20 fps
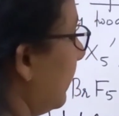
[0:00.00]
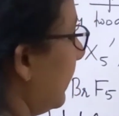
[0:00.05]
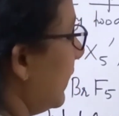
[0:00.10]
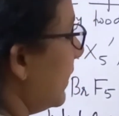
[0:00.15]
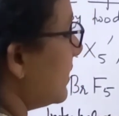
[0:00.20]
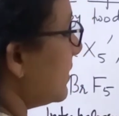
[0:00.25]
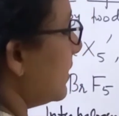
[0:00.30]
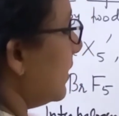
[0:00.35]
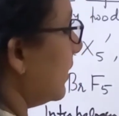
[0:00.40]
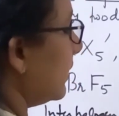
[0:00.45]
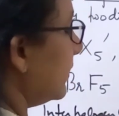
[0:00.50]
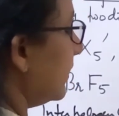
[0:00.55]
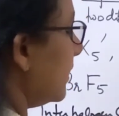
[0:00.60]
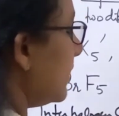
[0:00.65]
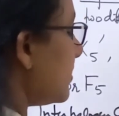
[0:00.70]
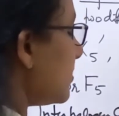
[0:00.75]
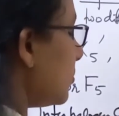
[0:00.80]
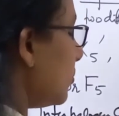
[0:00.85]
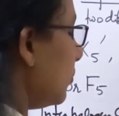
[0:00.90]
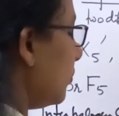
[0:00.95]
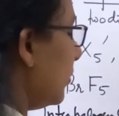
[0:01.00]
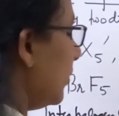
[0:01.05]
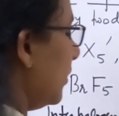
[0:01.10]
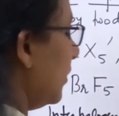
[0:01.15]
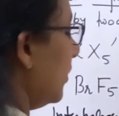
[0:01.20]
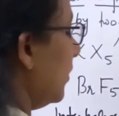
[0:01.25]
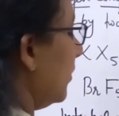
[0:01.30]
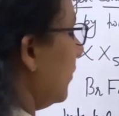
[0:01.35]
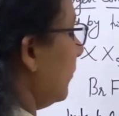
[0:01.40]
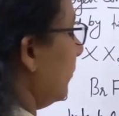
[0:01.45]
pairs are there, so
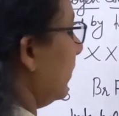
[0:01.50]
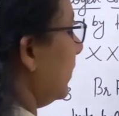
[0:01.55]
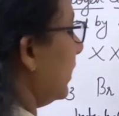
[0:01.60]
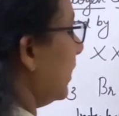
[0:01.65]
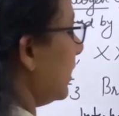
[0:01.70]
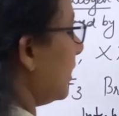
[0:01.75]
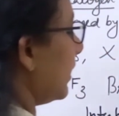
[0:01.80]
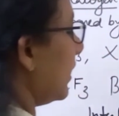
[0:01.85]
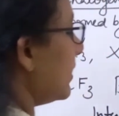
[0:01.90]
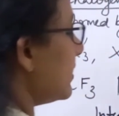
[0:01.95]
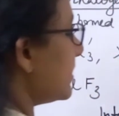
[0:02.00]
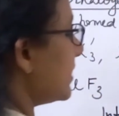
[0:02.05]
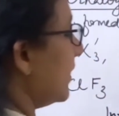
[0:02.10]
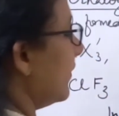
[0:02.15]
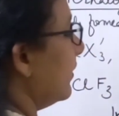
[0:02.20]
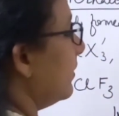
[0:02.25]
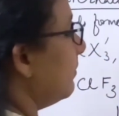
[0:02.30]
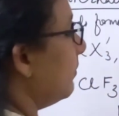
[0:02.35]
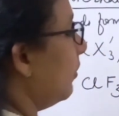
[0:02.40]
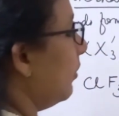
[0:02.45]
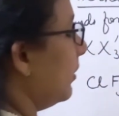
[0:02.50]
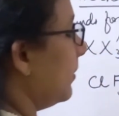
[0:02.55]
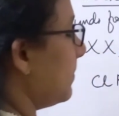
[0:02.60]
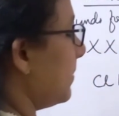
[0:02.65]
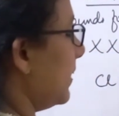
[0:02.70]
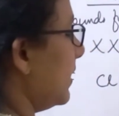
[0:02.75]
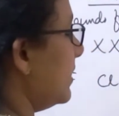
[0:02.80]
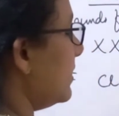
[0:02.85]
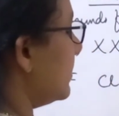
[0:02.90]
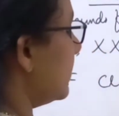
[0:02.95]
we can write 7 bond
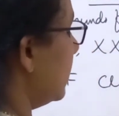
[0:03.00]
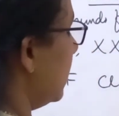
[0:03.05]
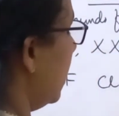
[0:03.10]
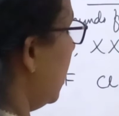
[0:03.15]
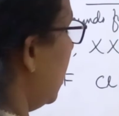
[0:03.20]
pairs,